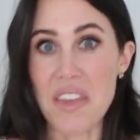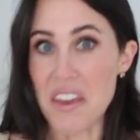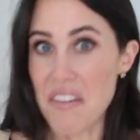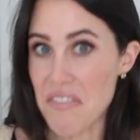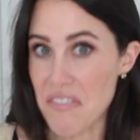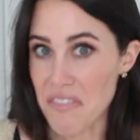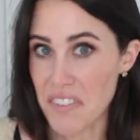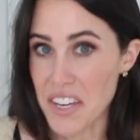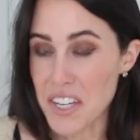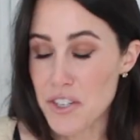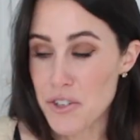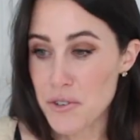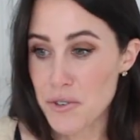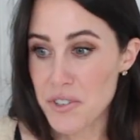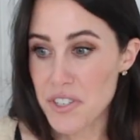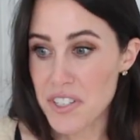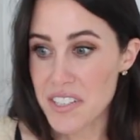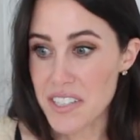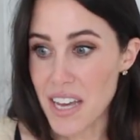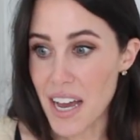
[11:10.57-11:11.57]
They fit
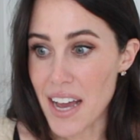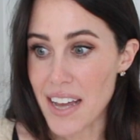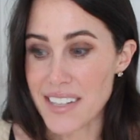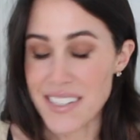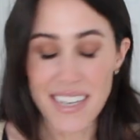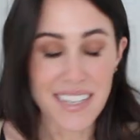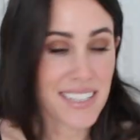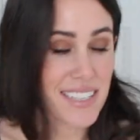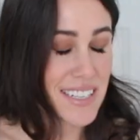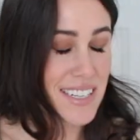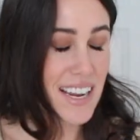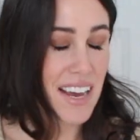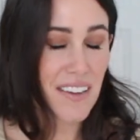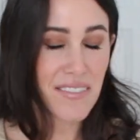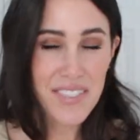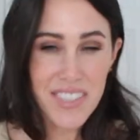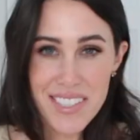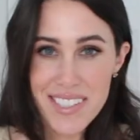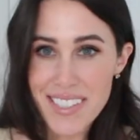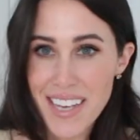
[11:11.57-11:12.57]
true to size. I didn't
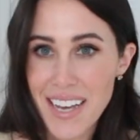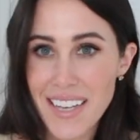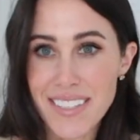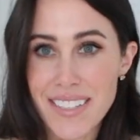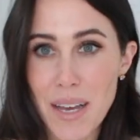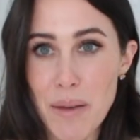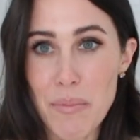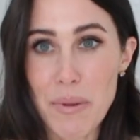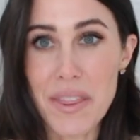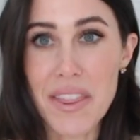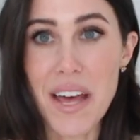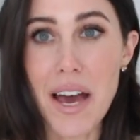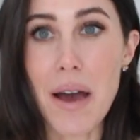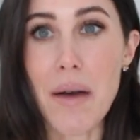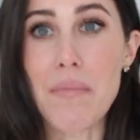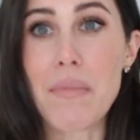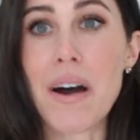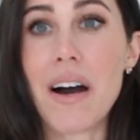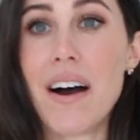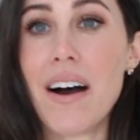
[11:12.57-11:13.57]
have to size up in
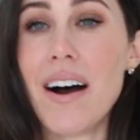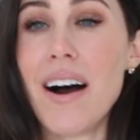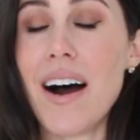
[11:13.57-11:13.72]
them.